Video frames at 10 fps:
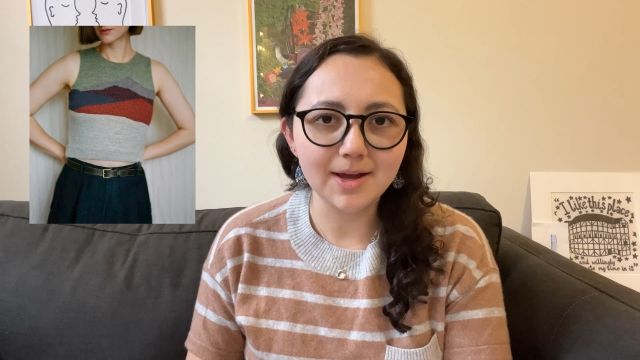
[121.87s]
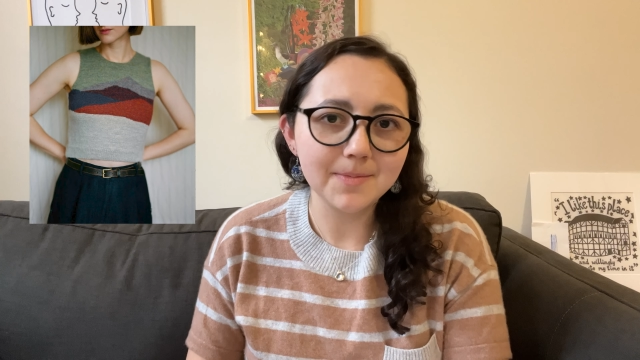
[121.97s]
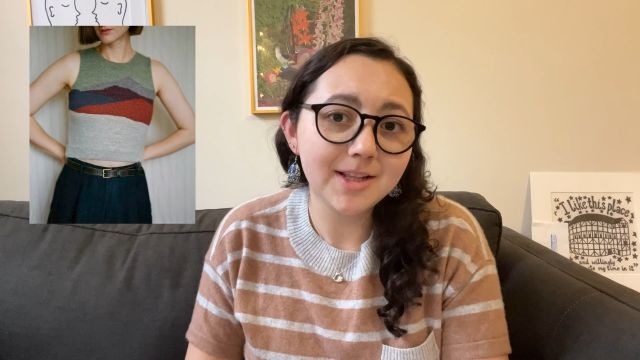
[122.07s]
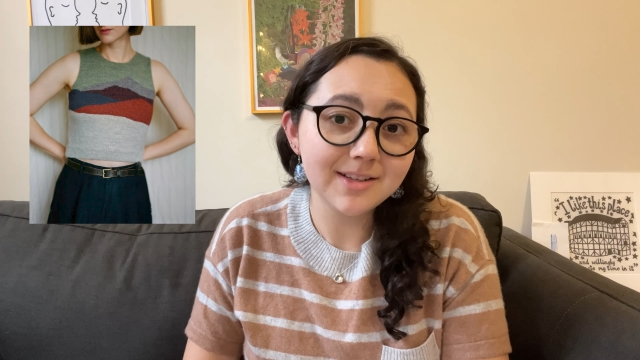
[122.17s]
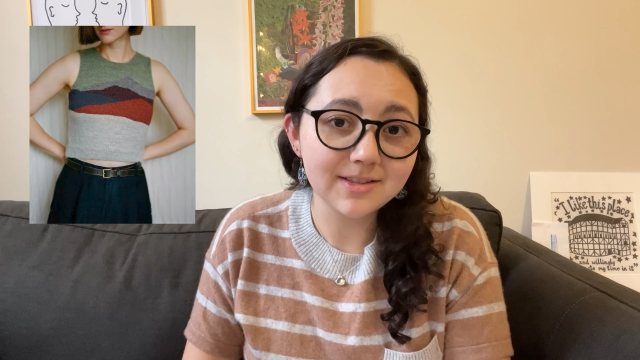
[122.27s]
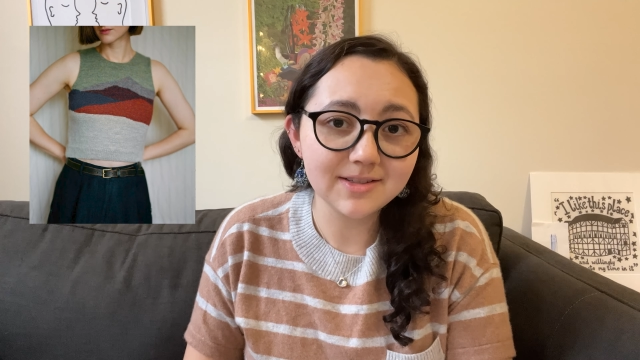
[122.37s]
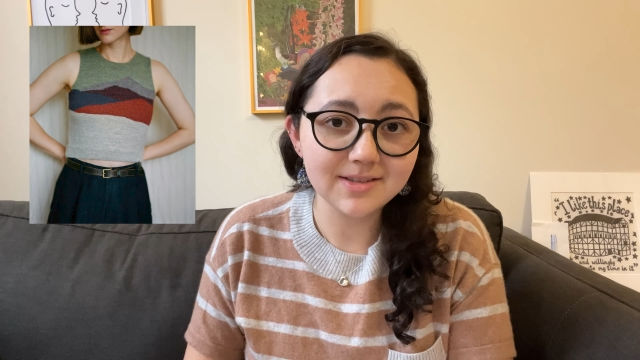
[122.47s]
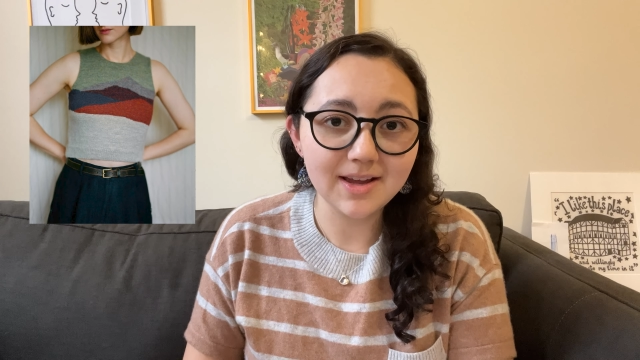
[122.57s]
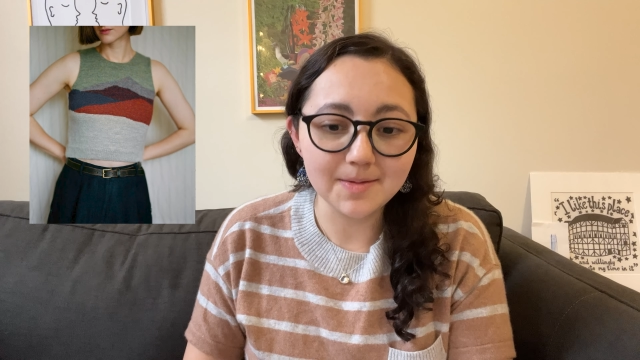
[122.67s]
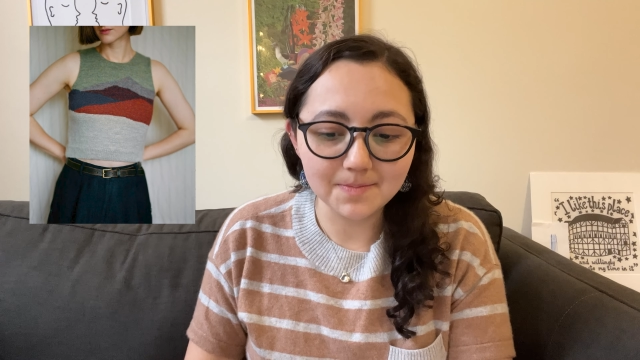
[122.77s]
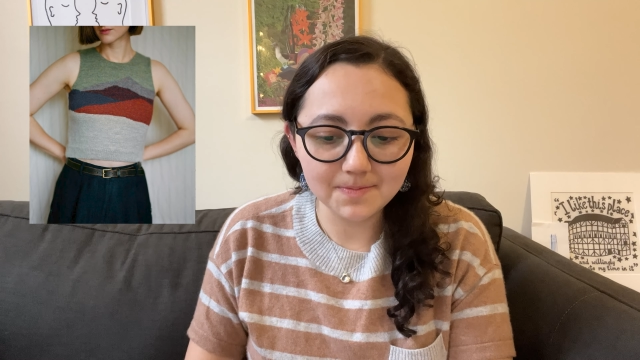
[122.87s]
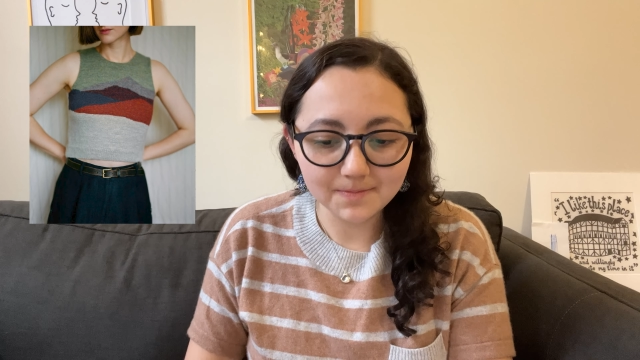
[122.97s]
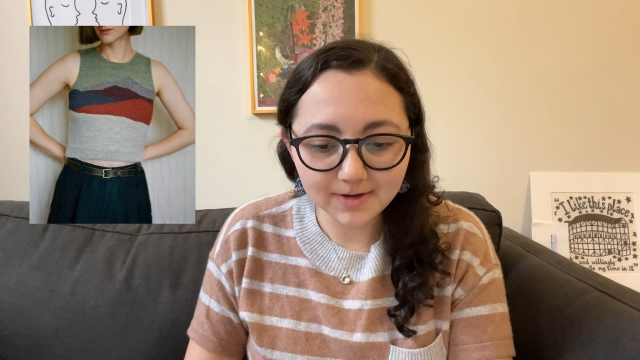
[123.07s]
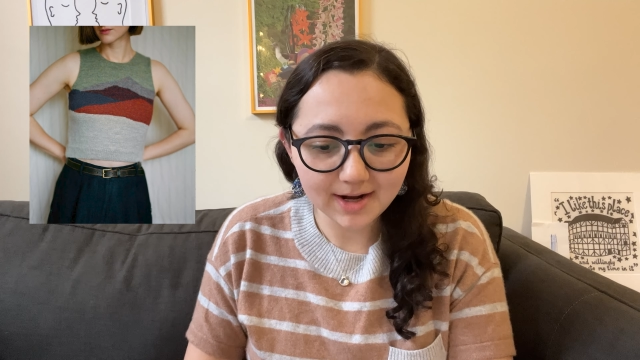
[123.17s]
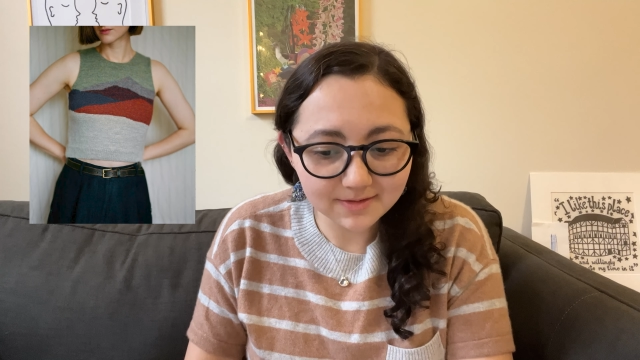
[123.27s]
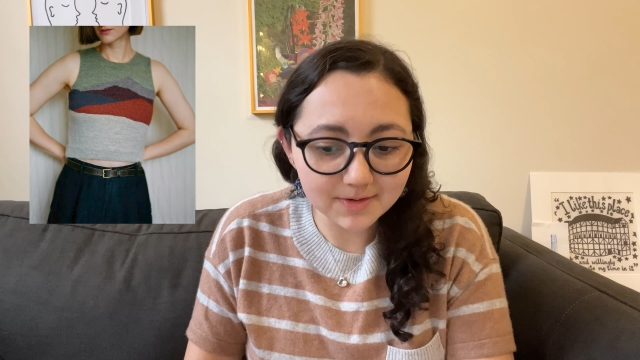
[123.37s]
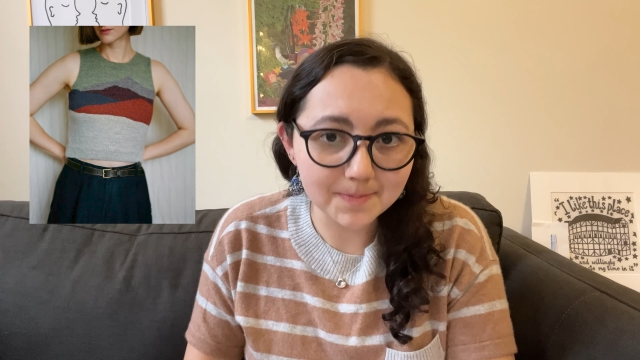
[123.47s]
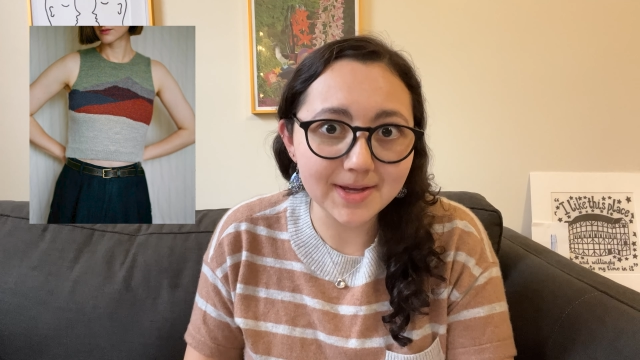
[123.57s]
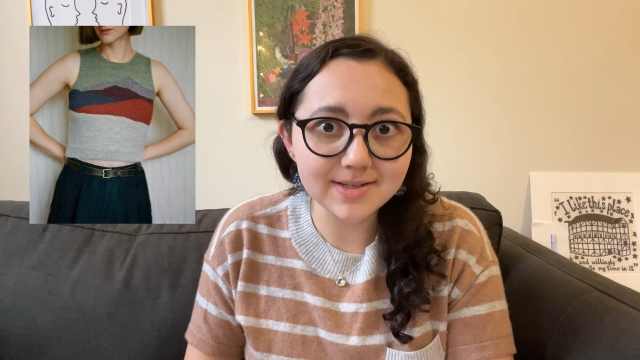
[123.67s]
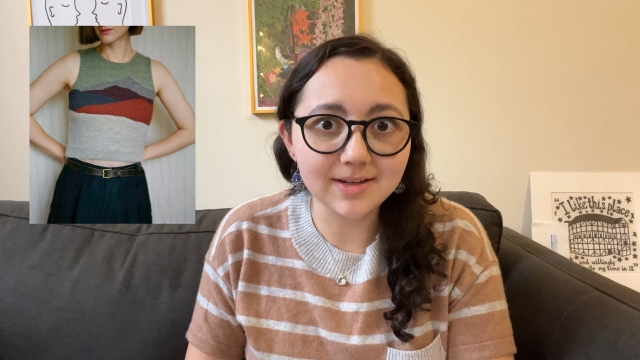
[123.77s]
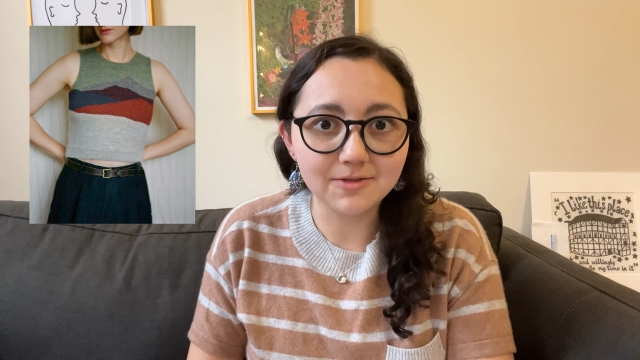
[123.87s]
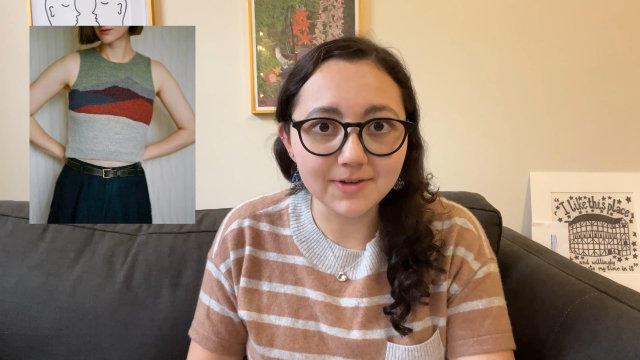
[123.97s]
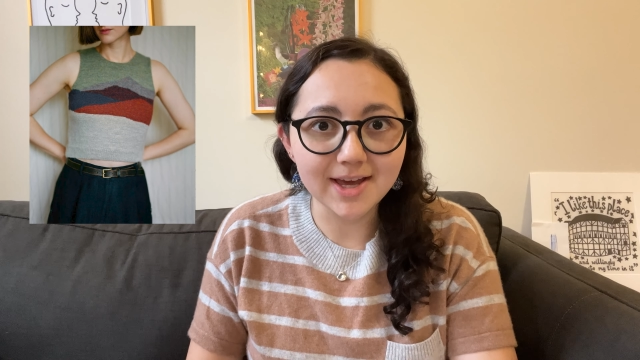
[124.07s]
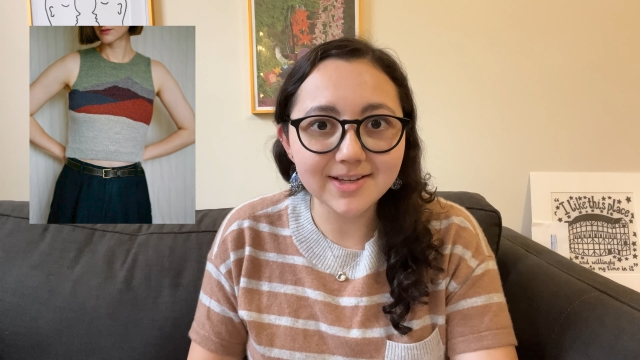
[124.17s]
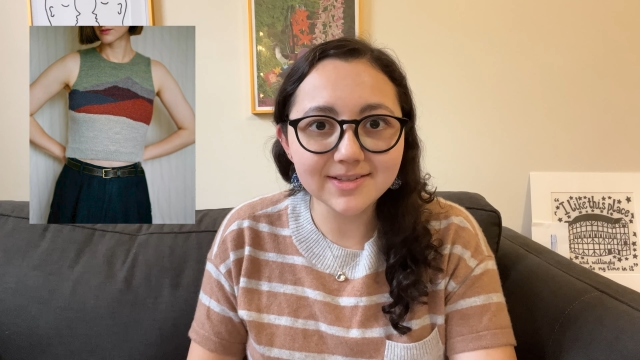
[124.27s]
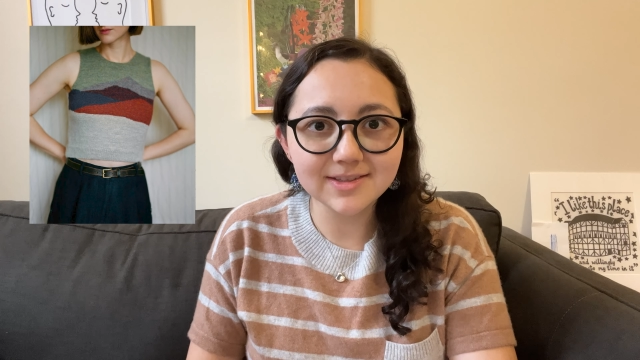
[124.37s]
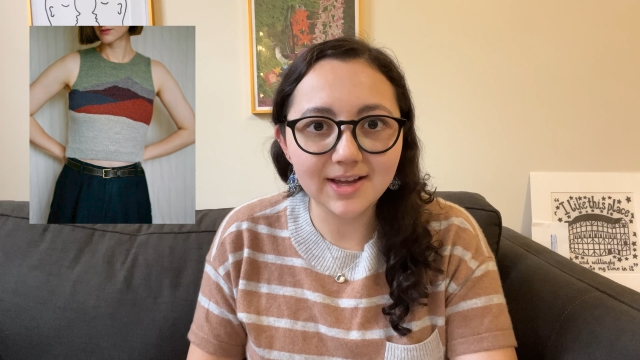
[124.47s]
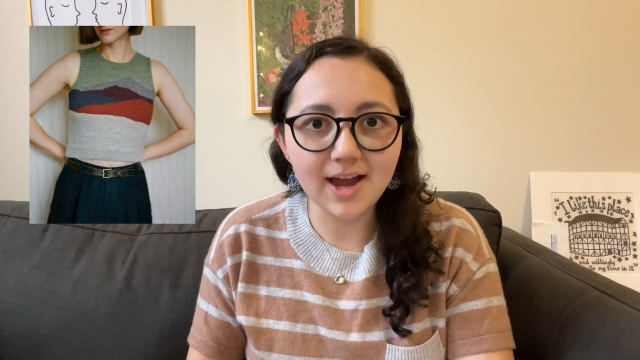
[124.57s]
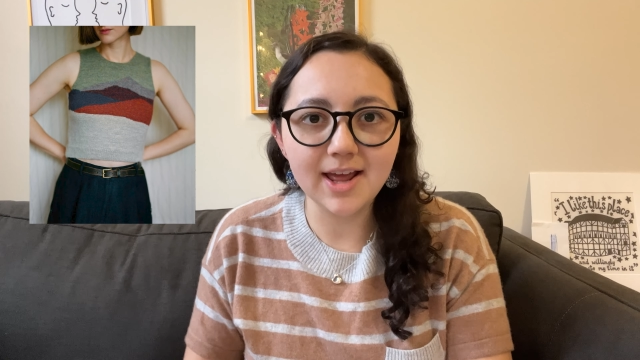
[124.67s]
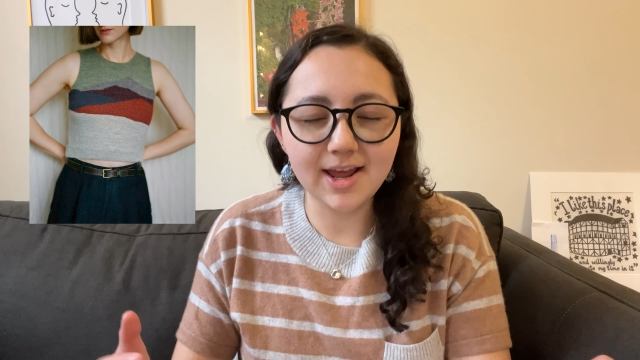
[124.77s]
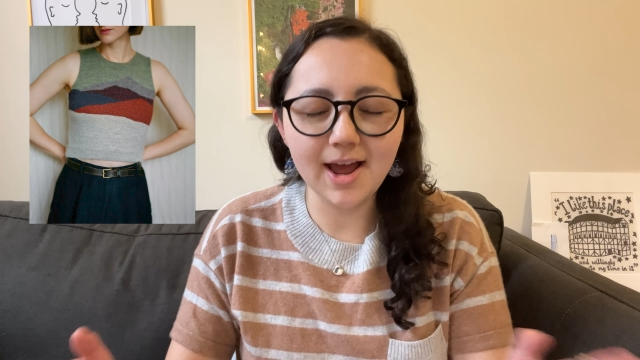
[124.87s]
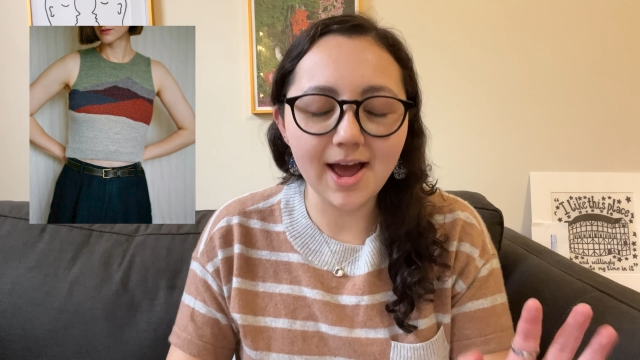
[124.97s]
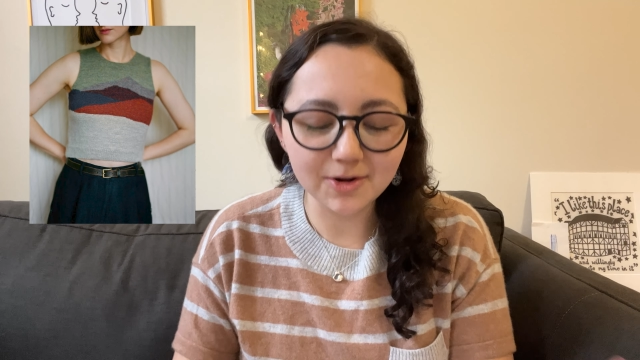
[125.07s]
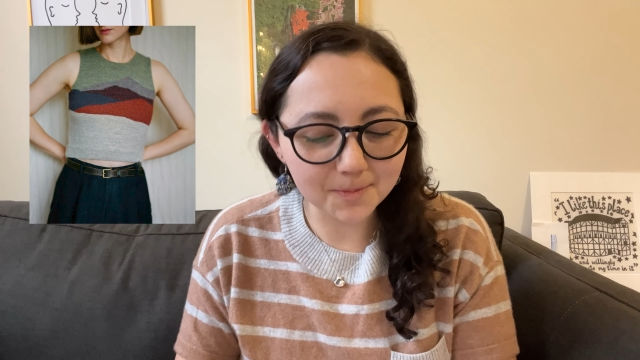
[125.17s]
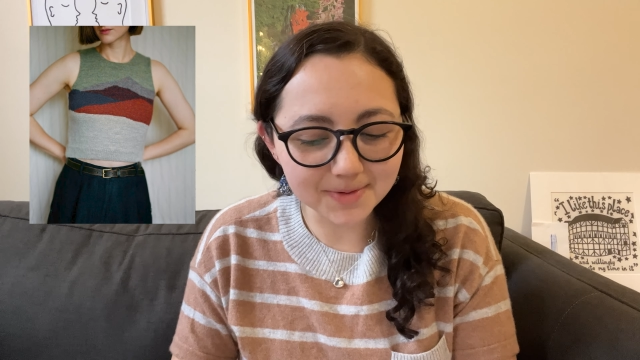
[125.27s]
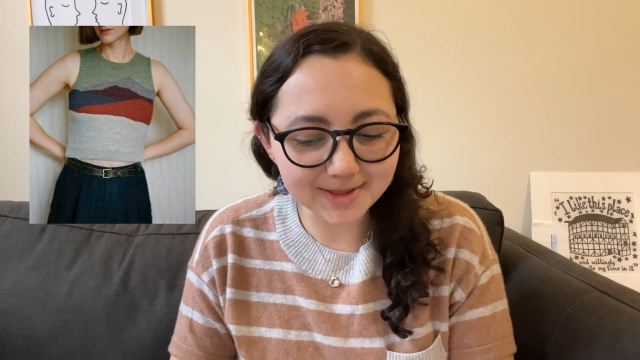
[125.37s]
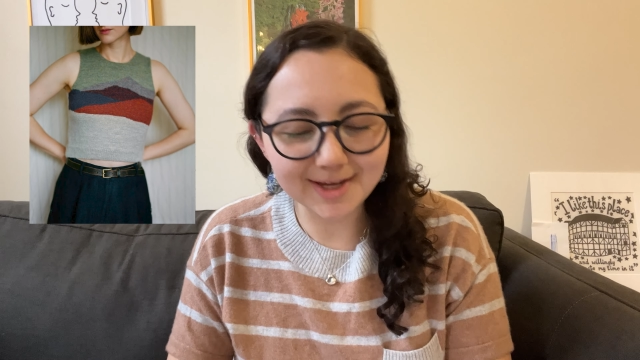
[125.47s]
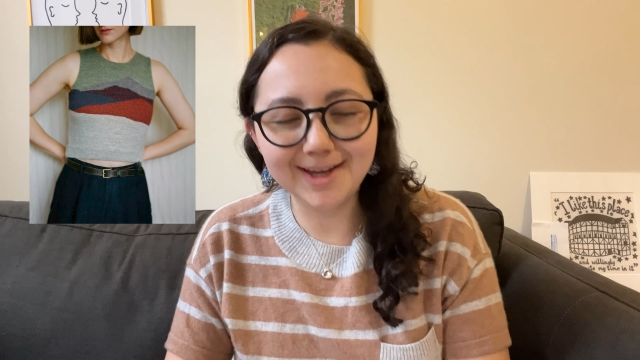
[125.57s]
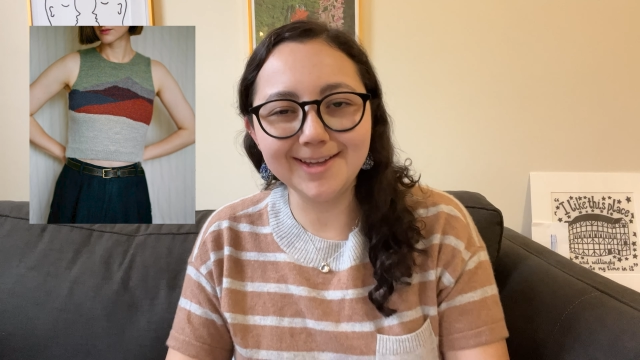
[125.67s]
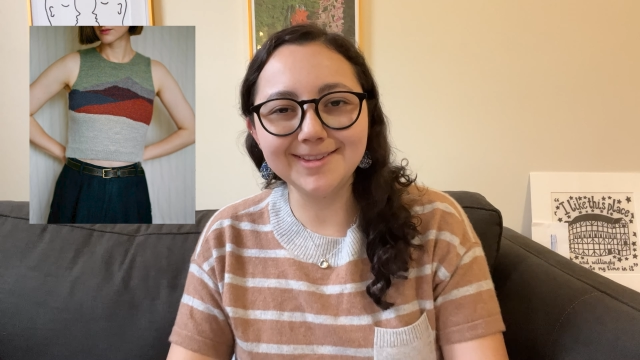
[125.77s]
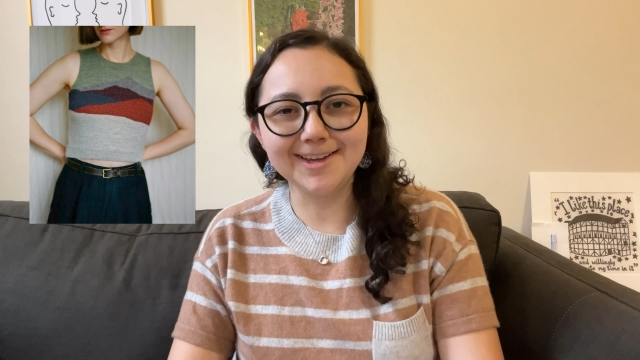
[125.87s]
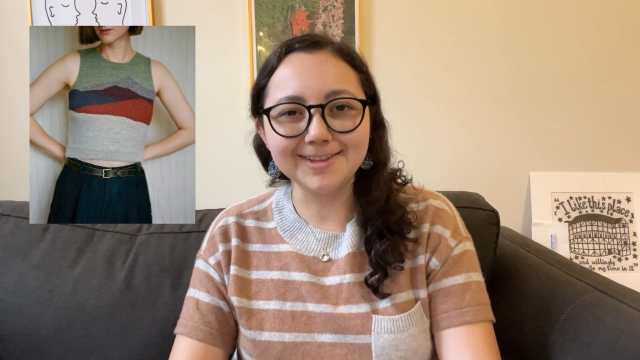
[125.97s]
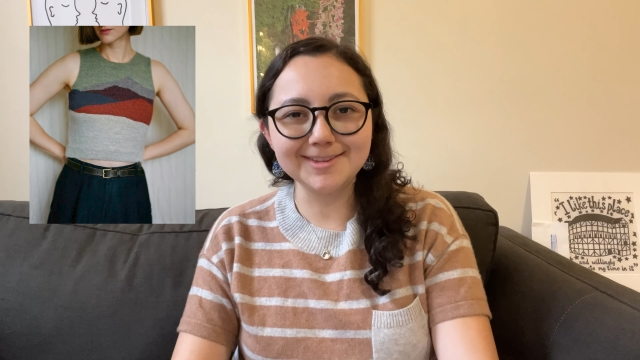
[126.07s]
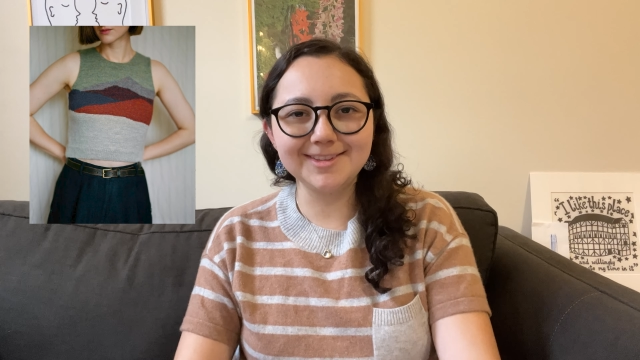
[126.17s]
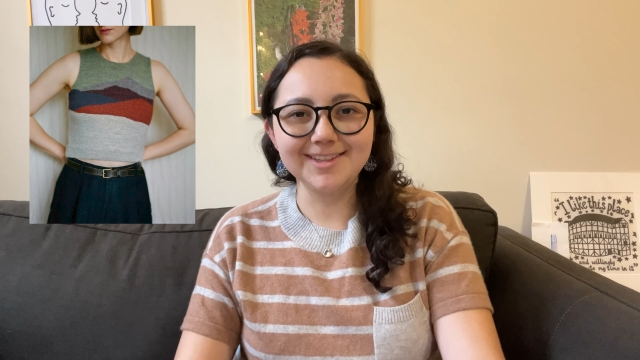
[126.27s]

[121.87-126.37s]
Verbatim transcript: I mean, it's a kind of a basic vest. I don't mean that like